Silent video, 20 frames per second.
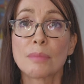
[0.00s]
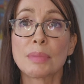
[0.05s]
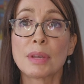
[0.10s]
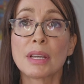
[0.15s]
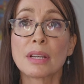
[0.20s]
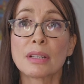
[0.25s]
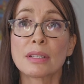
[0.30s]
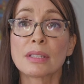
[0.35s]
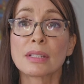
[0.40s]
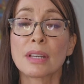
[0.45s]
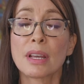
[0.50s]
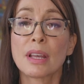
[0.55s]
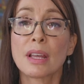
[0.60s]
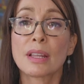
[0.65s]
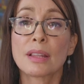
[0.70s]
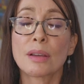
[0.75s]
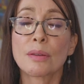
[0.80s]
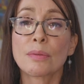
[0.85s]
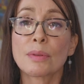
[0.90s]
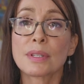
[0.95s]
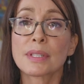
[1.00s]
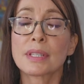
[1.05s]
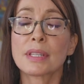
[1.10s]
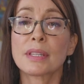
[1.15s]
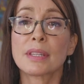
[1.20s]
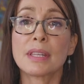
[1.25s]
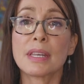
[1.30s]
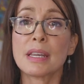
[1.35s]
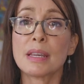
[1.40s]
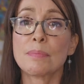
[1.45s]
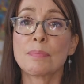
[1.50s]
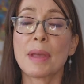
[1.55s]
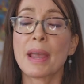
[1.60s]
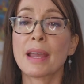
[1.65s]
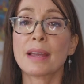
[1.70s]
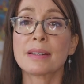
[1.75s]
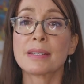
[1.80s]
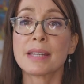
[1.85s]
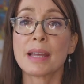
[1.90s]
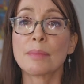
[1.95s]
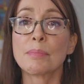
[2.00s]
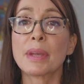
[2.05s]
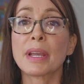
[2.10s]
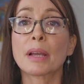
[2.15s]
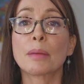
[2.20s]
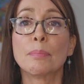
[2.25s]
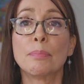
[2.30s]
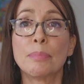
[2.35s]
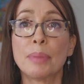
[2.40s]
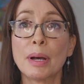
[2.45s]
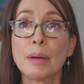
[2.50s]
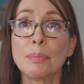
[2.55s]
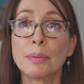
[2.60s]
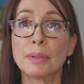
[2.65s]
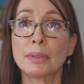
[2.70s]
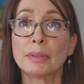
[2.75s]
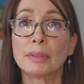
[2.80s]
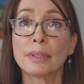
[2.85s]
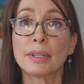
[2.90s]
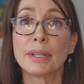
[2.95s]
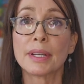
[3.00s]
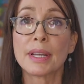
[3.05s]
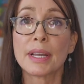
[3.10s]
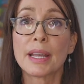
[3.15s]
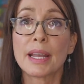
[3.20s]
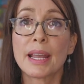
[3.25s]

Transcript: because there was the pandemic bubble.